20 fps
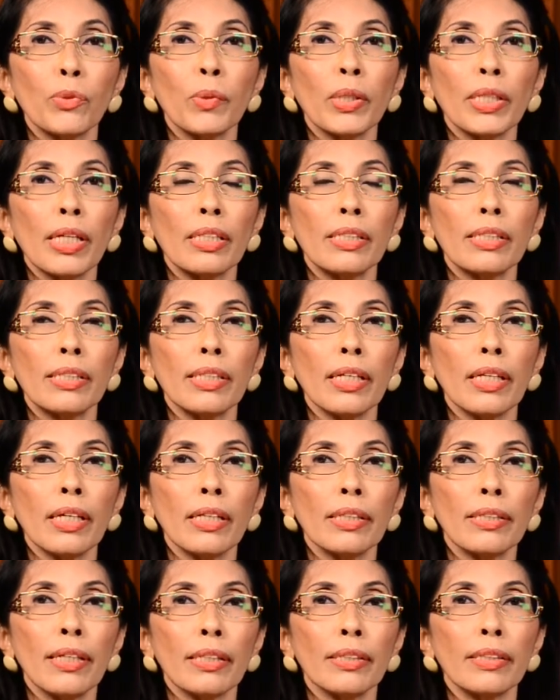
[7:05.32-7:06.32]
we can
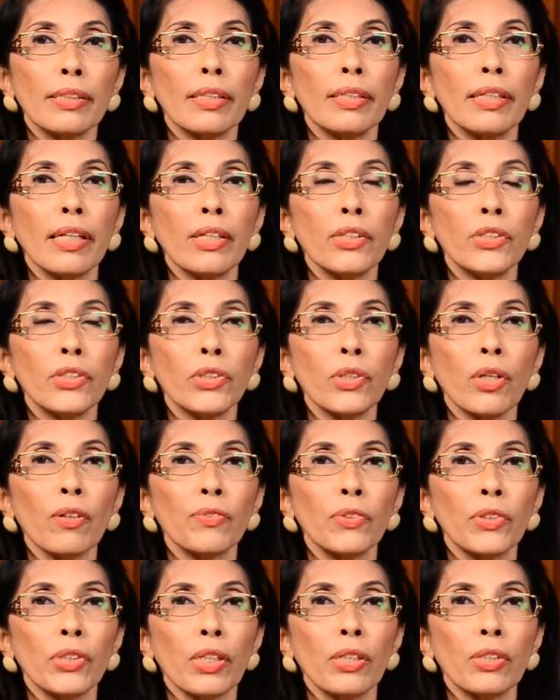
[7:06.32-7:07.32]
say that the nature
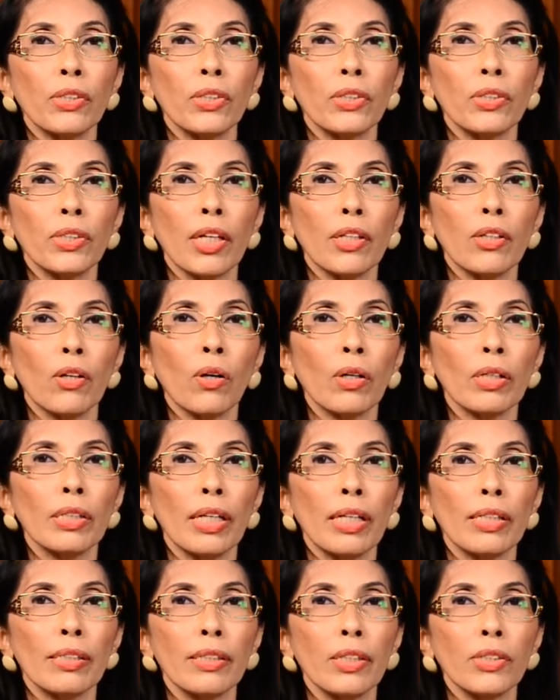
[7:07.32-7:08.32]
of change that
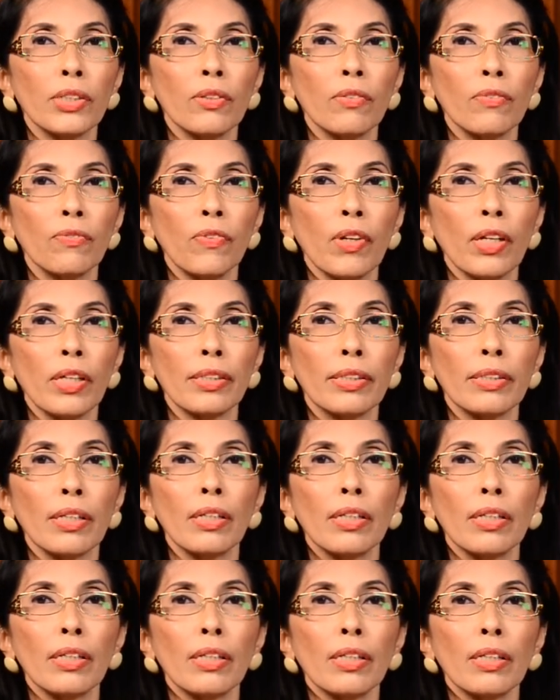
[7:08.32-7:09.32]
organizations face
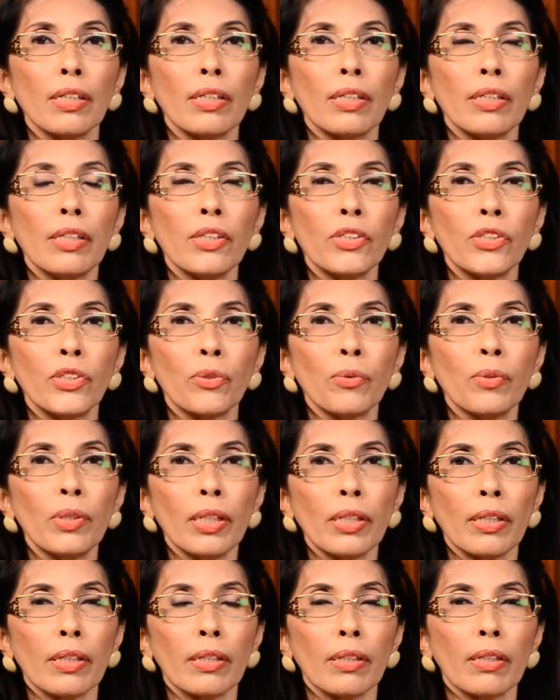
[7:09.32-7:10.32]
is
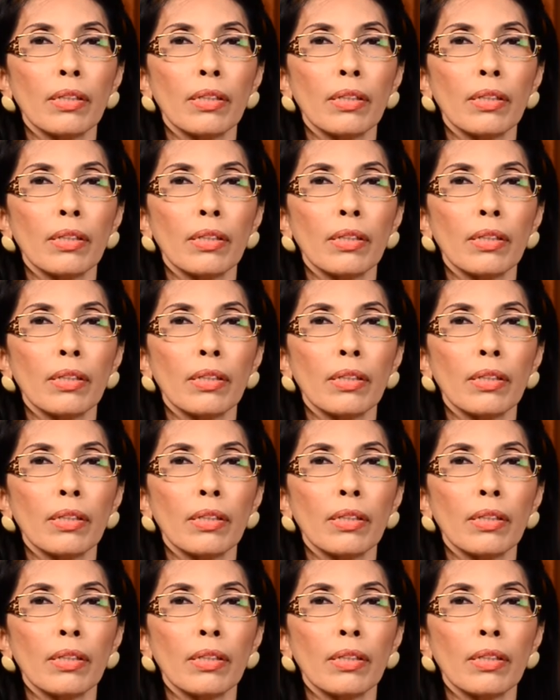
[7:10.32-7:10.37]
unique.